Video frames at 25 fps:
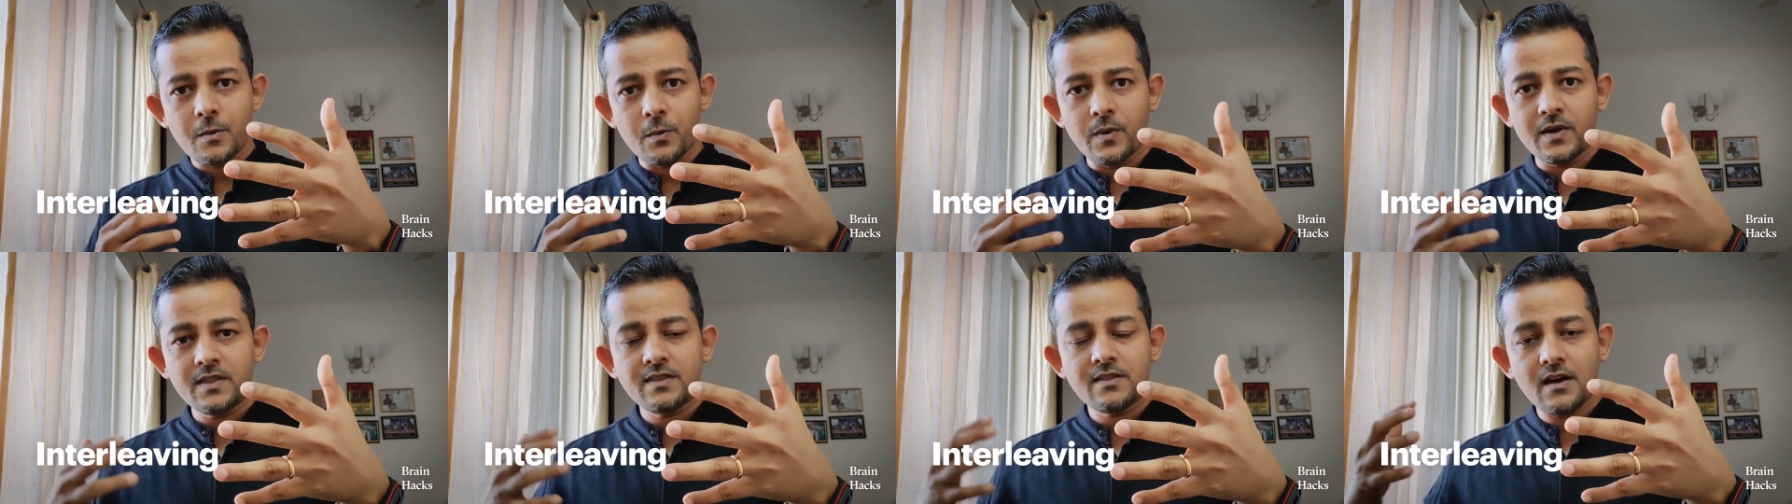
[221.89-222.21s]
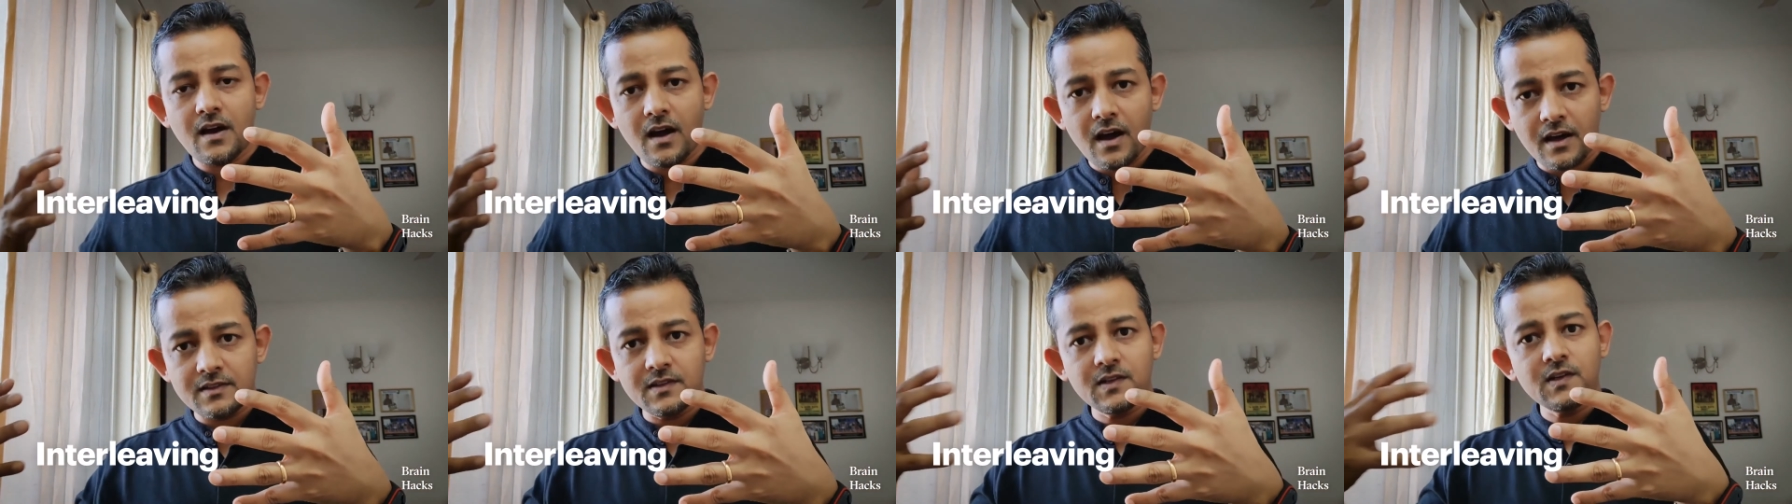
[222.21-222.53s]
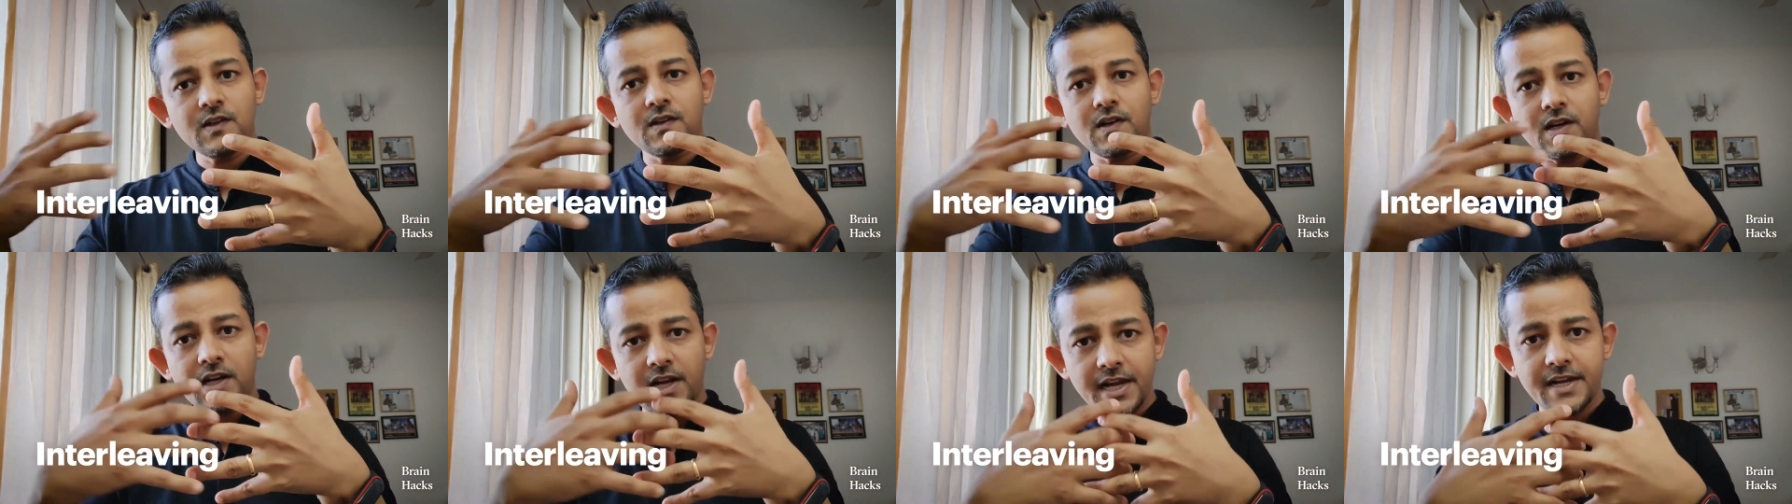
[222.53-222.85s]
with
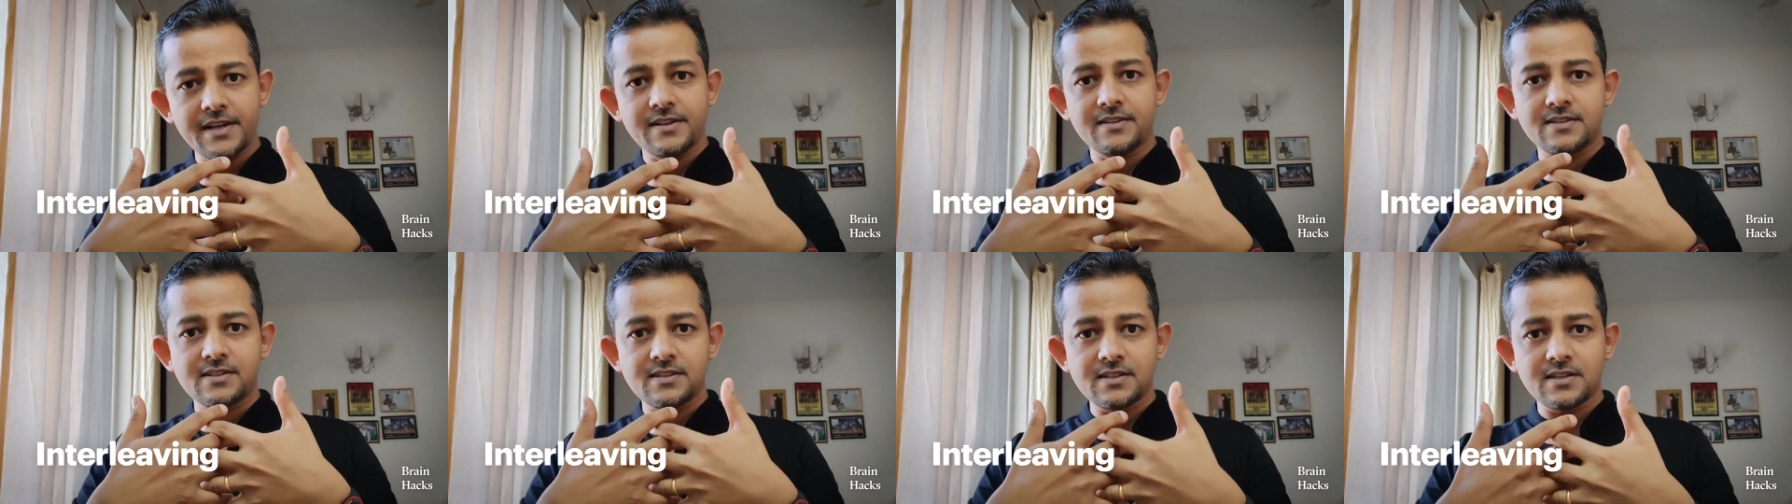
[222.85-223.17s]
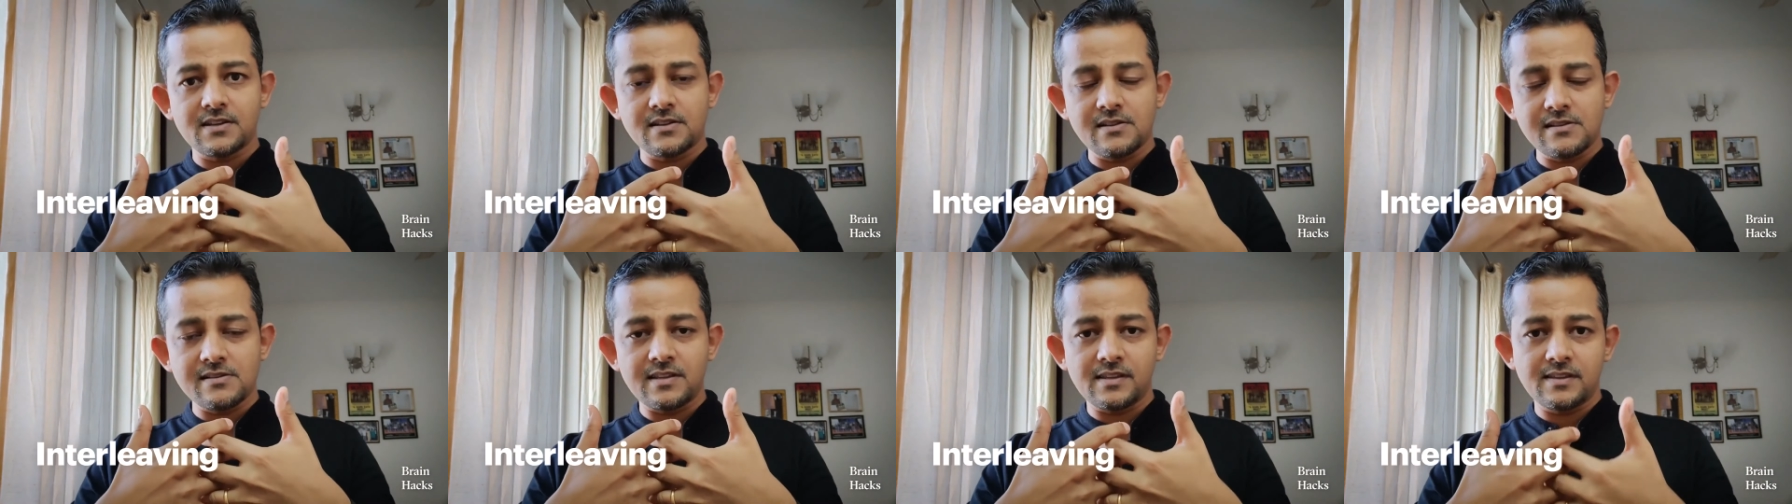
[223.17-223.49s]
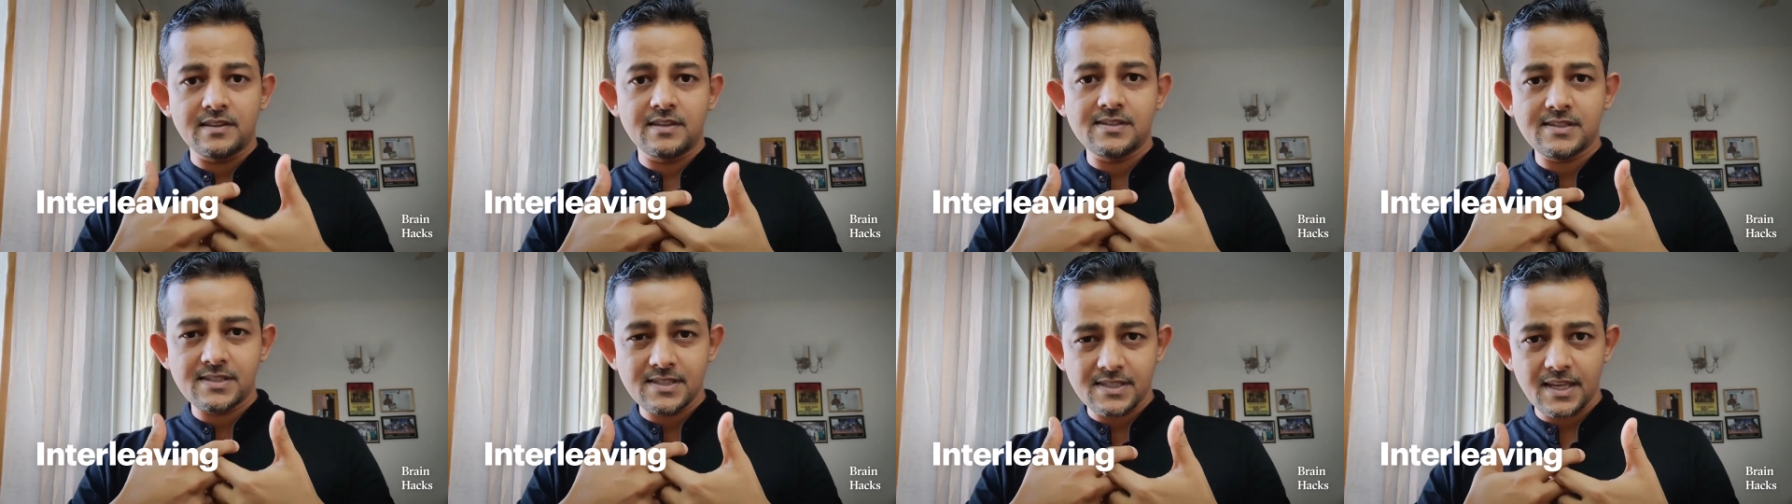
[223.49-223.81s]
other related skills
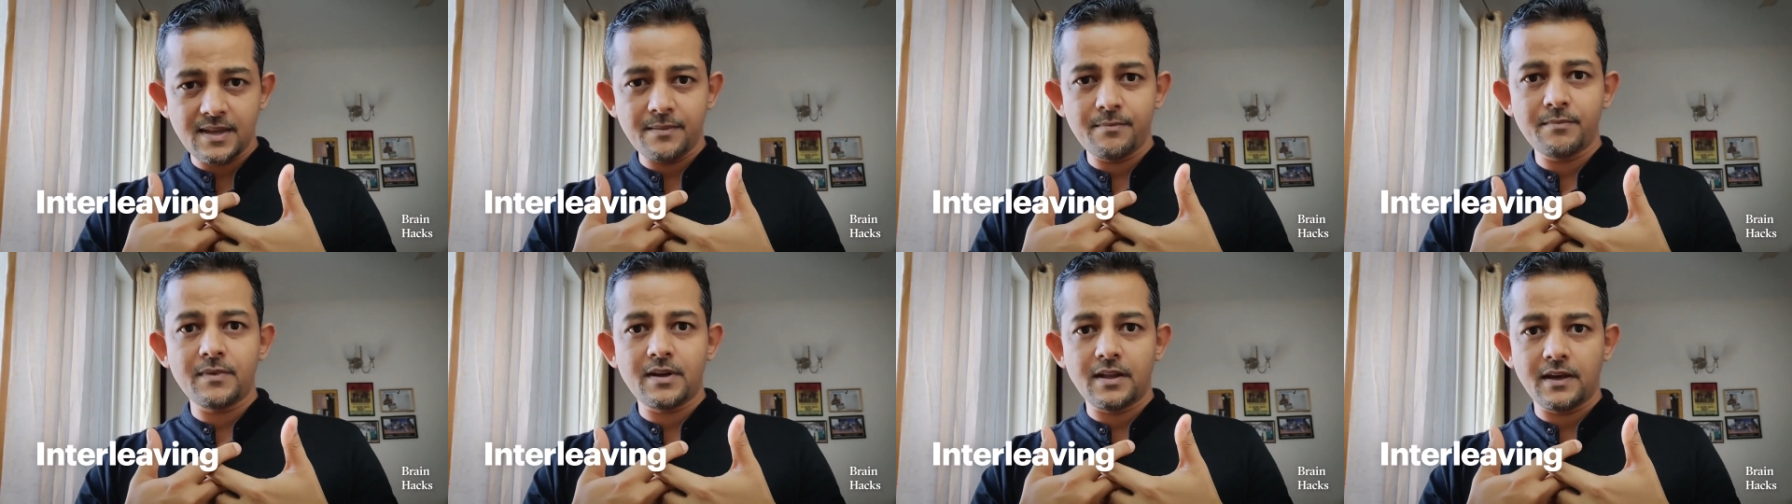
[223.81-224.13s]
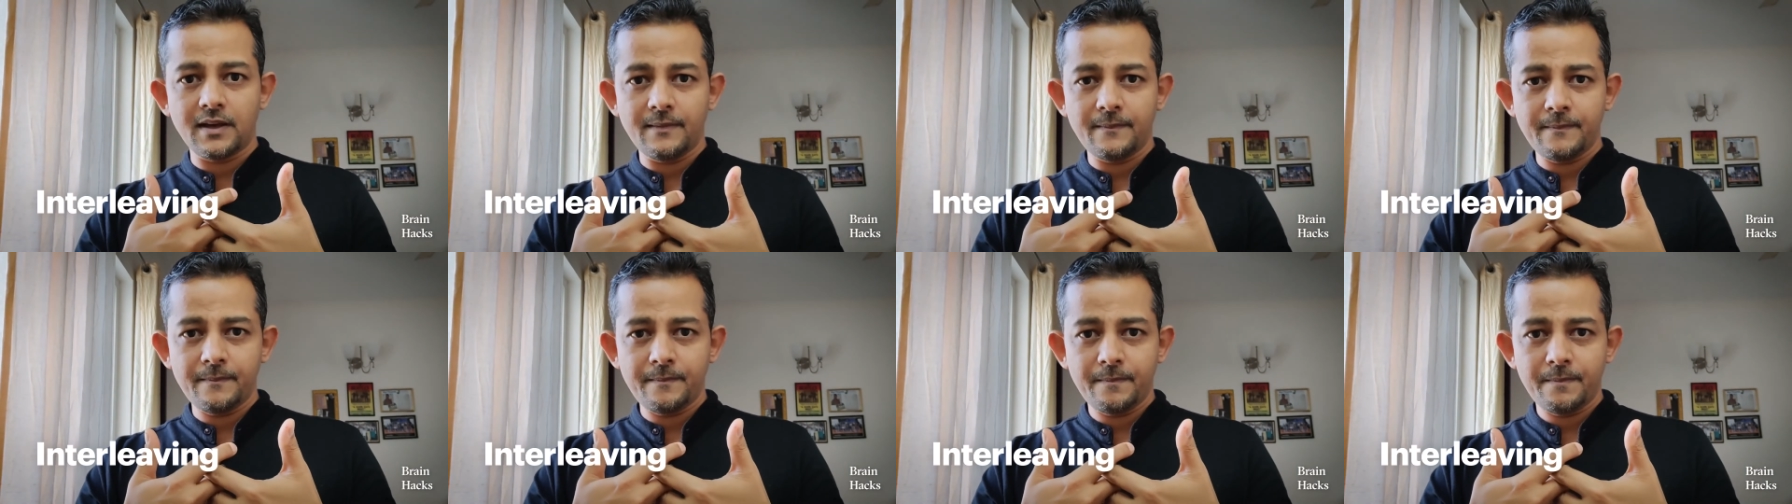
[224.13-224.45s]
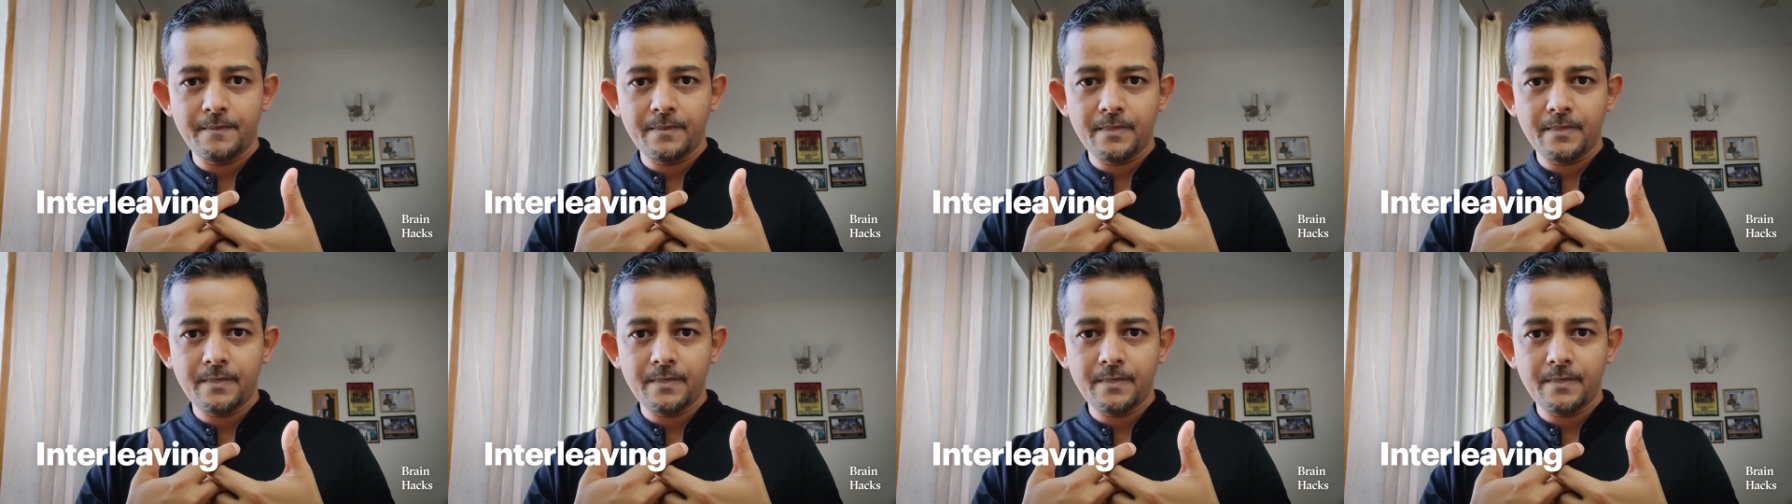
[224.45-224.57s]
at the same time.